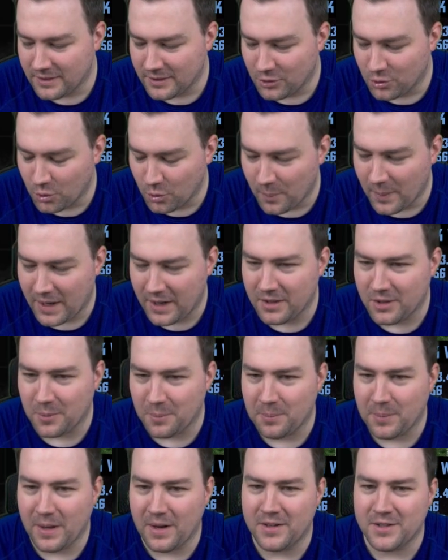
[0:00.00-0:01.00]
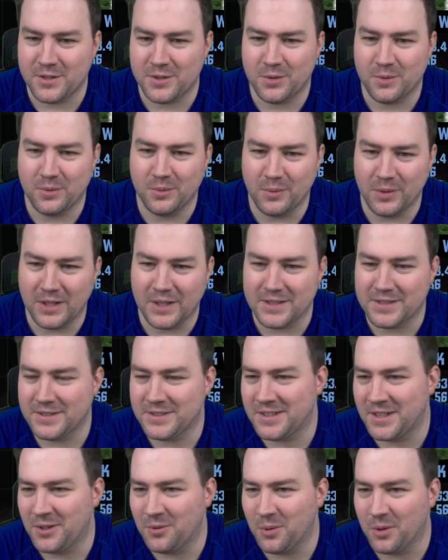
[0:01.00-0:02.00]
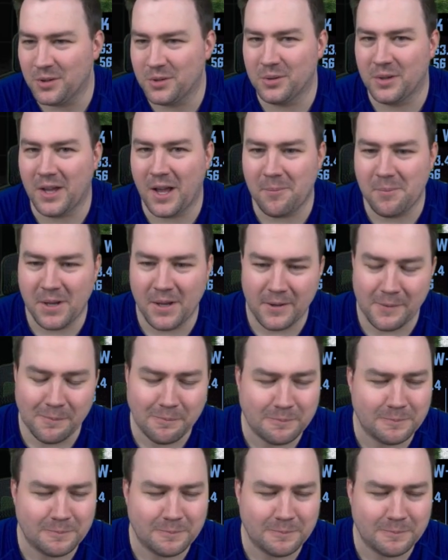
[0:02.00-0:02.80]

too many top players will necessarily want to come here.